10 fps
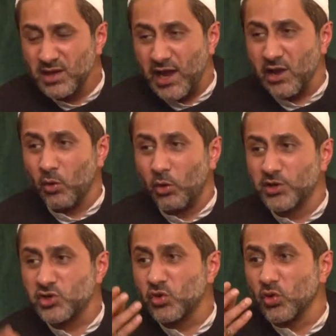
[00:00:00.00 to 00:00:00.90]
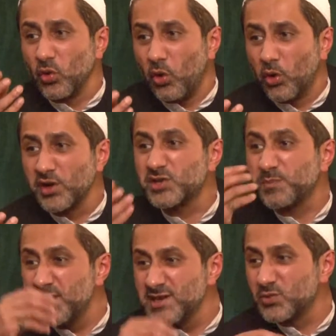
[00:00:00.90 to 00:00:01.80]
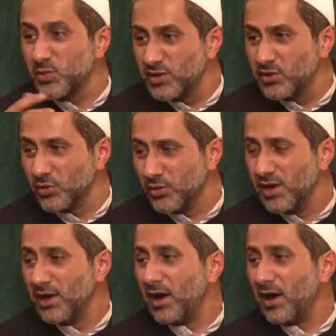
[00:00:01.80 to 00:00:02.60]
and know that your Lord is pleased with you.